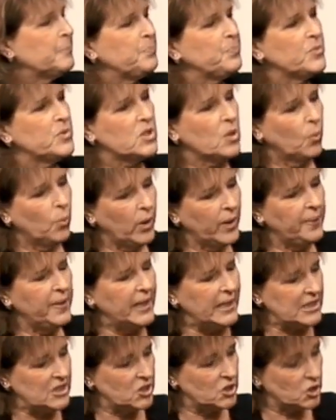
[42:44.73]
So when
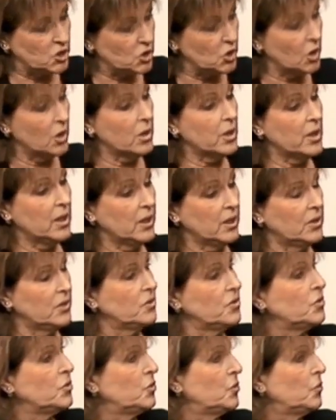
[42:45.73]
they started
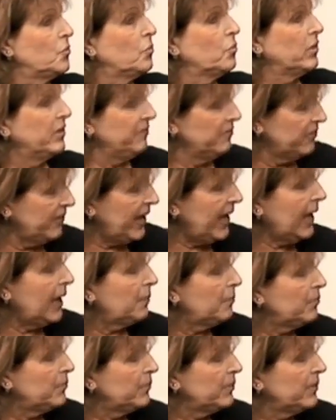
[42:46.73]
to
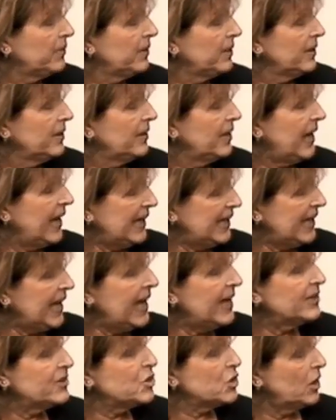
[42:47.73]
revamp and
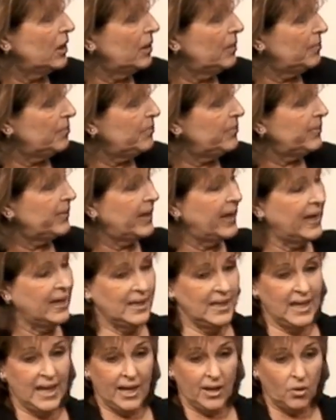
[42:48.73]
catch up
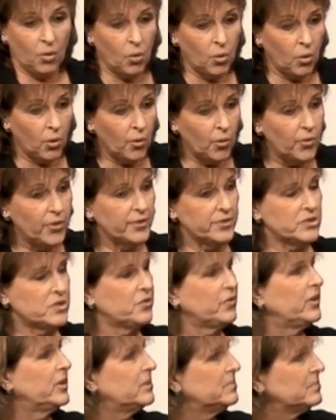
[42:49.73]
and get all those
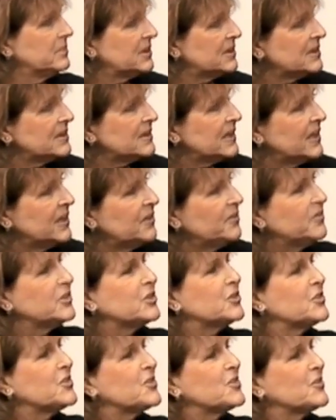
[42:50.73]
films and
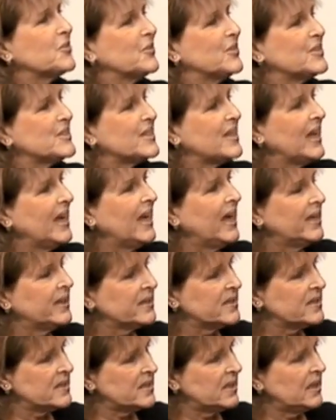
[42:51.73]
television series they
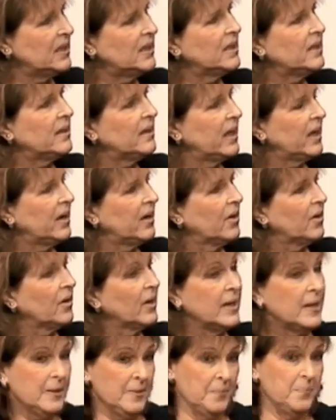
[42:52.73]
hadn't seen in there,
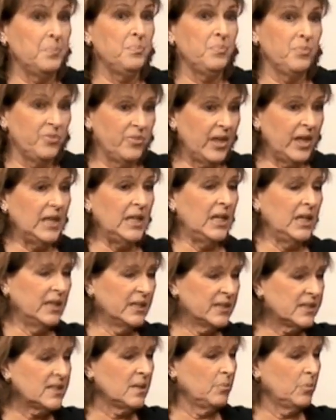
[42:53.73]
they
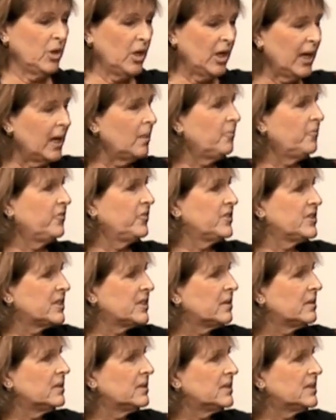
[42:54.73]
needed someone to help
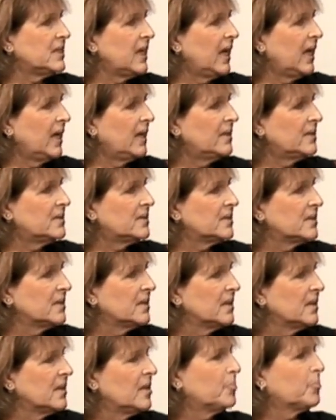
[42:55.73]
facilitate
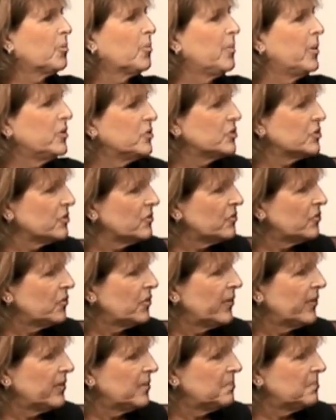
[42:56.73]
the promotion
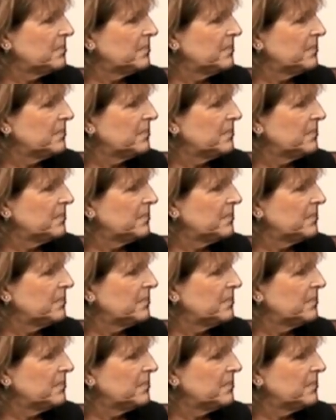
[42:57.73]
for them.